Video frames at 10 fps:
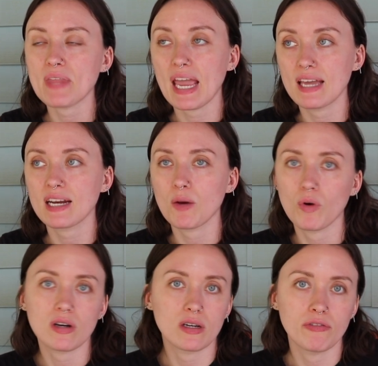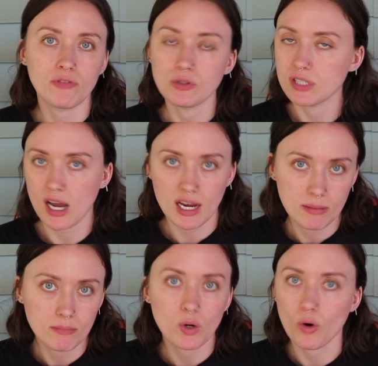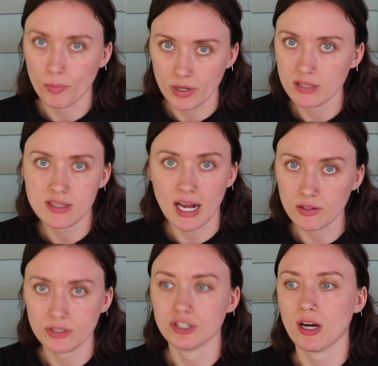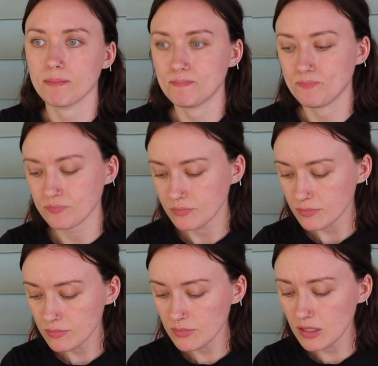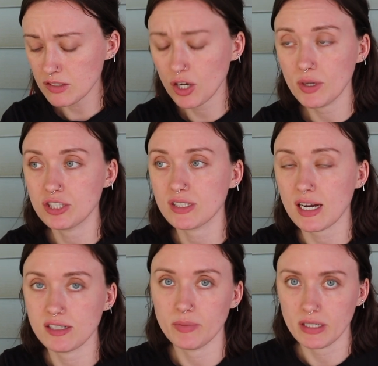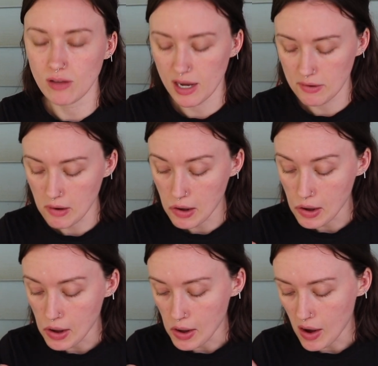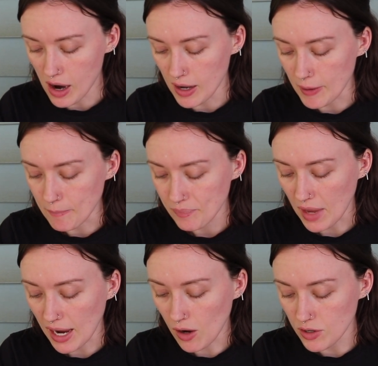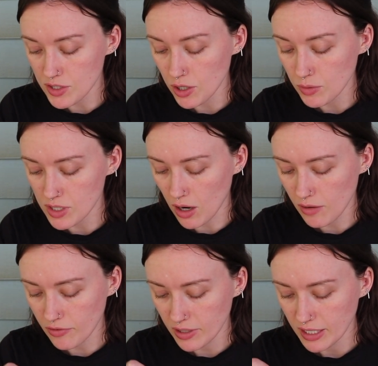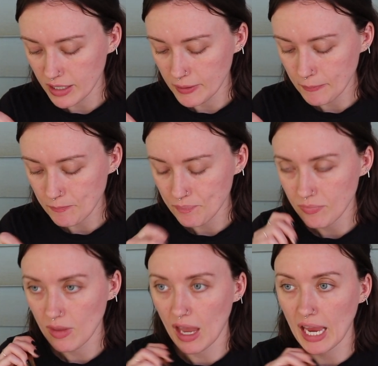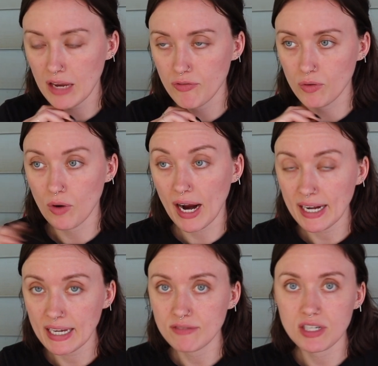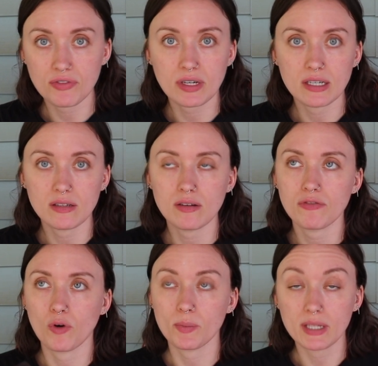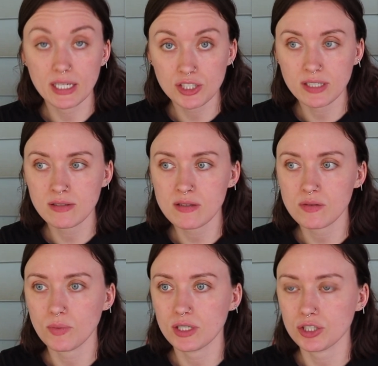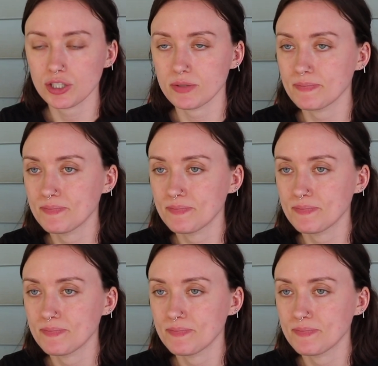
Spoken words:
And I work a full-time corporate salary job. So it just got to be a lot. I also was offering a variety of different formulations, which